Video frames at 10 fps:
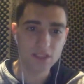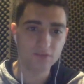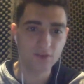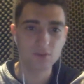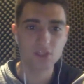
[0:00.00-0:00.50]

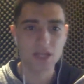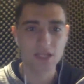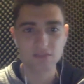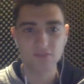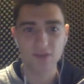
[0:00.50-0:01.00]
tweets
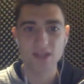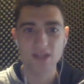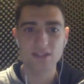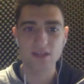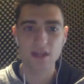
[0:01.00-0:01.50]
from
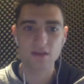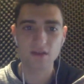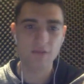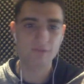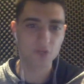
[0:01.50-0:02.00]
Jets fans.
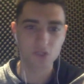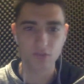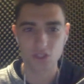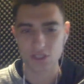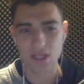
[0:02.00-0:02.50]
And
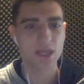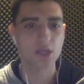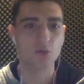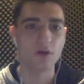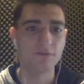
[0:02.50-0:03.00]
first of all,
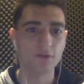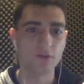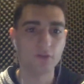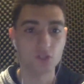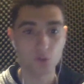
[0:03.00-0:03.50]
just thank you
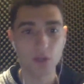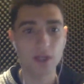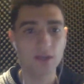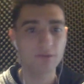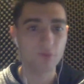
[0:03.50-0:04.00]
all for
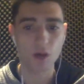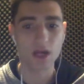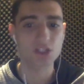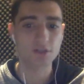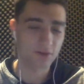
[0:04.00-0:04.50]
joining,
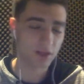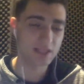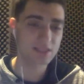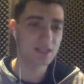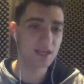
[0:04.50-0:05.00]
for watching,
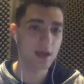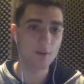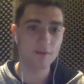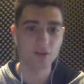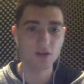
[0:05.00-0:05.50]
for
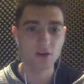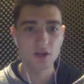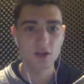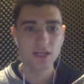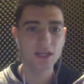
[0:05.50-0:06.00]
listening, however
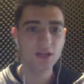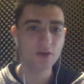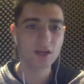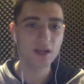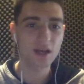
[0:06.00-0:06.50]
you're
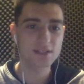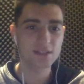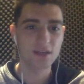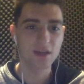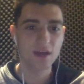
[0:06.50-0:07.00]
hearing
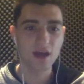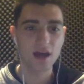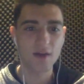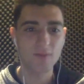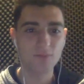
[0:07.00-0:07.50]
us.
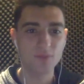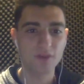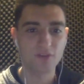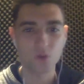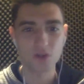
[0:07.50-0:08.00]

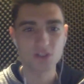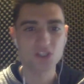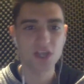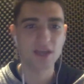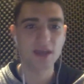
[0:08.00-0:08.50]

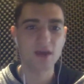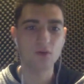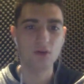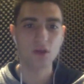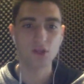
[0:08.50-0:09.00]
Of course,
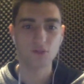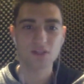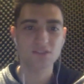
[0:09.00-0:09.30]
check out